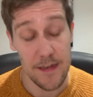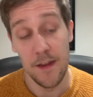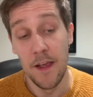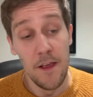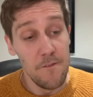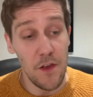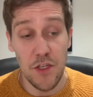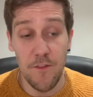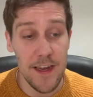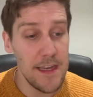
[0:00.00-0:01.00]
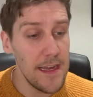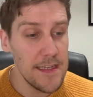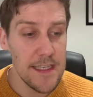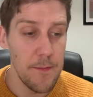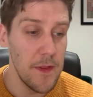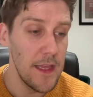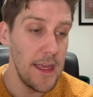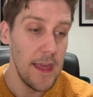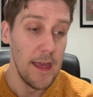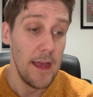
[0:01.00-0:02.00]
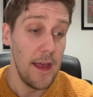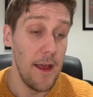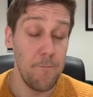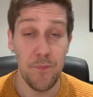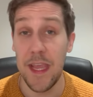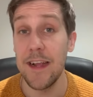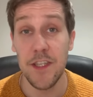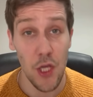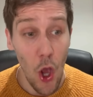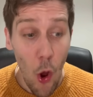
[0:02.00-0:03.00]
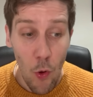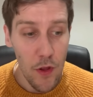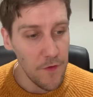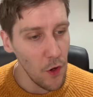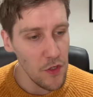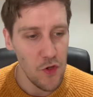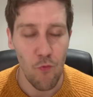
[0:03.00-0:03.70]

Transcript: And Virgil van Dijk similarly gets the goal, of course,